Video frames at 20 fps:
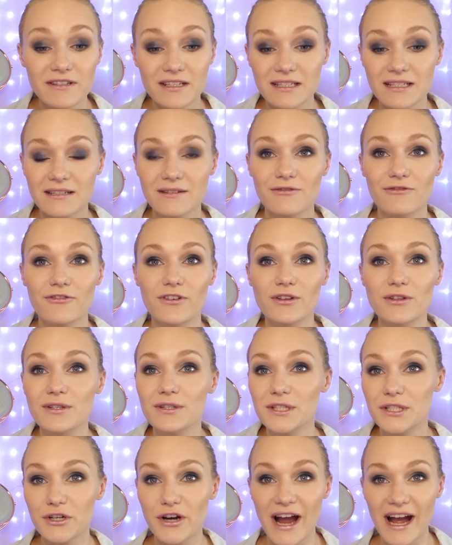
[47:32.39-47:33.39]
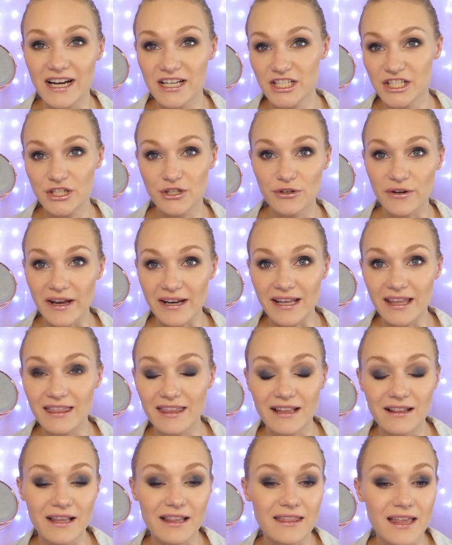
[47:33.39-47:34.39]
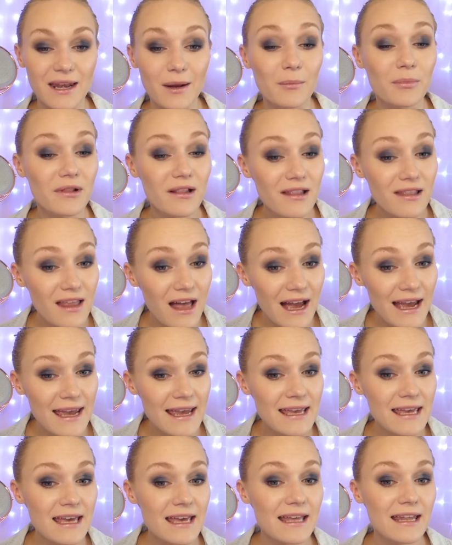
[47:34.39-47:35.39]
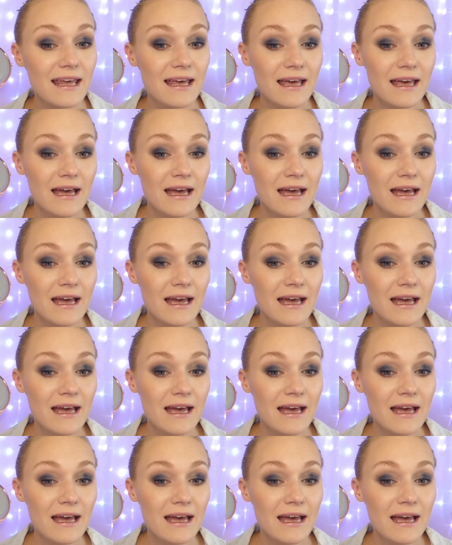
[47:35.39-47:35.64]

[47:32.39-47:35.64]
It didn't feel scratchy or anything like that applying it.